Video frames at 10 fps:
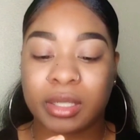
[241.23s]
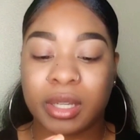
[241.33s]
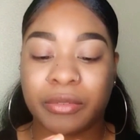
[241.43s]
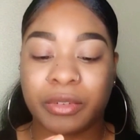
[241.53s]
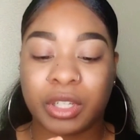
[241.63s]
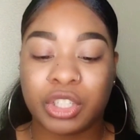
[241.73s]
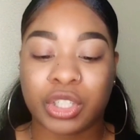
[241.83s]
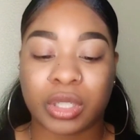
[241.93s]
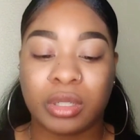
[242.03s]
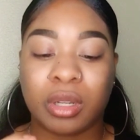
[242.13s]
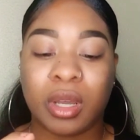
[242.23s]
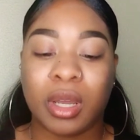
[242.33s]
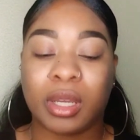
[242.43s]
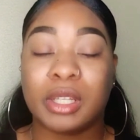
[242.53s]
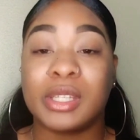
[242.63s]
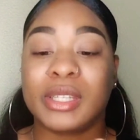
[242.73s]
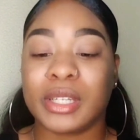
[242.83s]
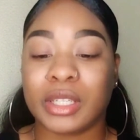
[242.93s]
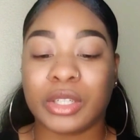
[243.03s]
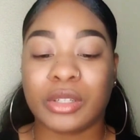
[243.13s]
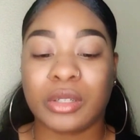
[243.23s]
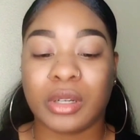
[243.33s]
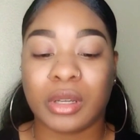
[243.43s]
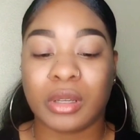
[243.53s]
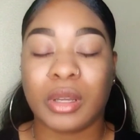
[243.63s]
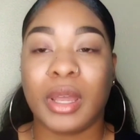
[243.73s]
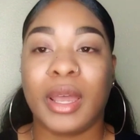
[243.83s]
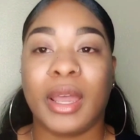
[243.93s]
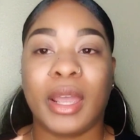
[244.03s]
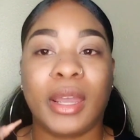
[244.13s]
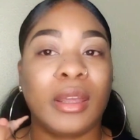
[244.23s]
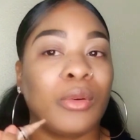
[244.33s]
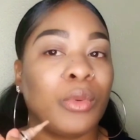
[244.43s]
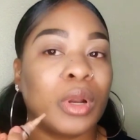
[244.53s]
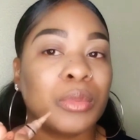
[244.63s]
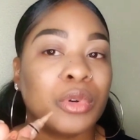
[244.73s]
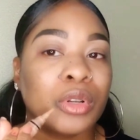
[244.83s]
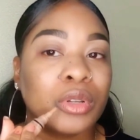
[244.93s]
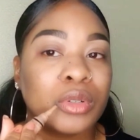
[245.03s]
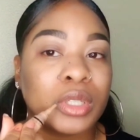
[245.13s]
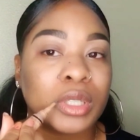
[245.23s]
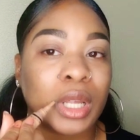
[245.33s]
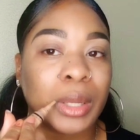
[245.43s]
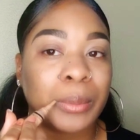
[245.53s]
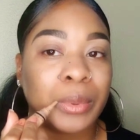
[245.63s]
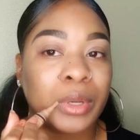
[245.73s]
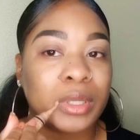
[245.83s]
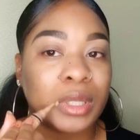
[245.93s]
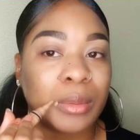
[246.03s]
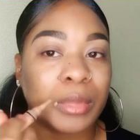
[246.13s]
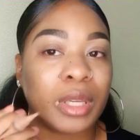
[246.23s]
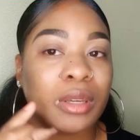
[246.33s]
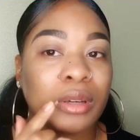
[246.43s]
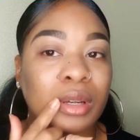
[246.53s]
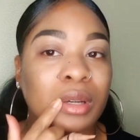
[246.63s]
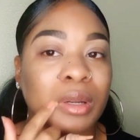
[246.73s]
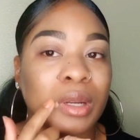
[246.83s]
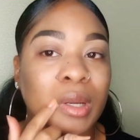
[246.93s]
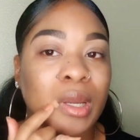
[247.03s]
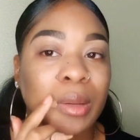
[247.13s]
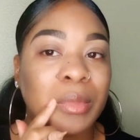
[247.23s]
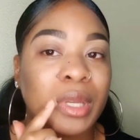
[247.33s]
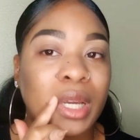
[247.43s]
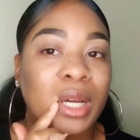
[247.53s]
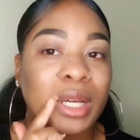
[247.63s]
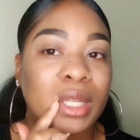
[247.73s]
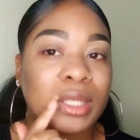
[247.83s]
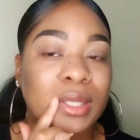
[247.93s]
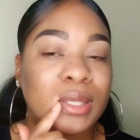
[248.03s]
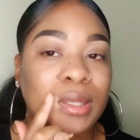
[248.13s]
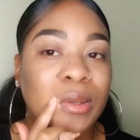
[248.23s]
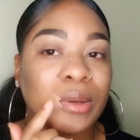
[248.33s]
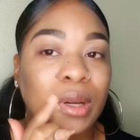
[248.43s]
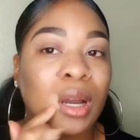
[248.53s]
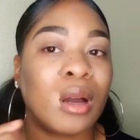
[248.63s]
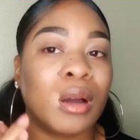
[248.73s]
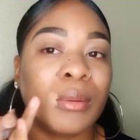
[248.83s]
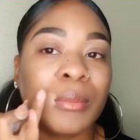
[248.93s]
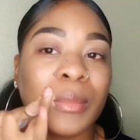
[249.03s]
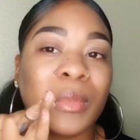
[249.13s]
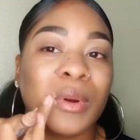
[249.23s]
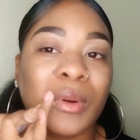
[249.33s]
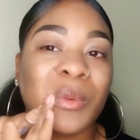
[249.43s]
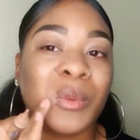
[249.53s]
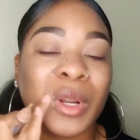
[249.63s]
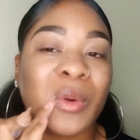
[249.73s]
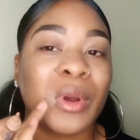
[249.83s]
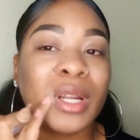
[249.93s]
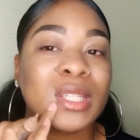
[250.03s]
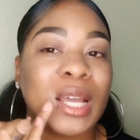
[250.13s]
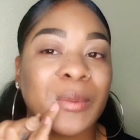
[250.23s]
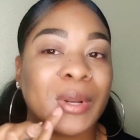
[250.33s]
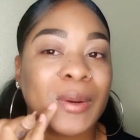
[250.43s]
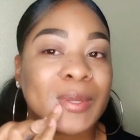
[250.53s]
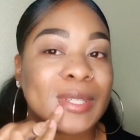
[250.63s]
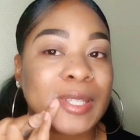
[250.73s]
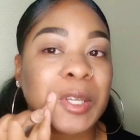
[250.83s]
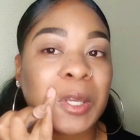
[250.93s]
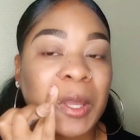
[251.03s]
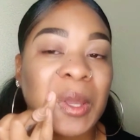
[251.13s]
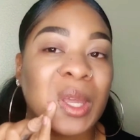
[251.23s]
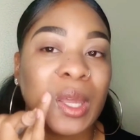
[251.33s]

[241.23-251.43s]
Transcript: Definition Concealer. And what I'm gonna do is just like put some here, because around the time when I was sick,